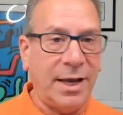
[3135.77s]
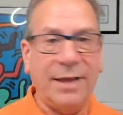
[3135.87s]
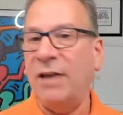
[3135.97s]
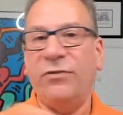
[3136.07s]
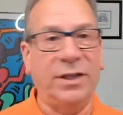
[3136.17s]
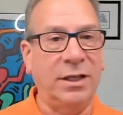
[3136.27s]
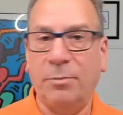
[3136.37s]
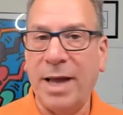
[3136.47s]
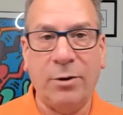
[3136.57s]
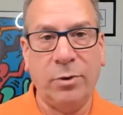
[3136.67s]
and they fill in the
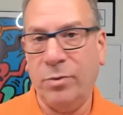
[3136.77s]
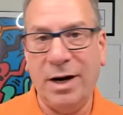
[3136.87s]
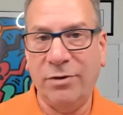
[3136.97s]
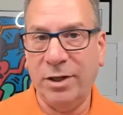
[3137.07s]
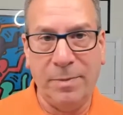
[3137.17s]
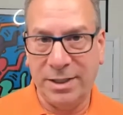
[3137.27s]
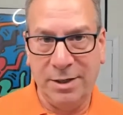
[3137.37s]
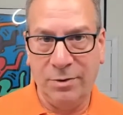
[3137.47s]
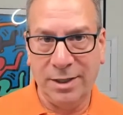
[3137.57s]
blank with whatever they're busy with.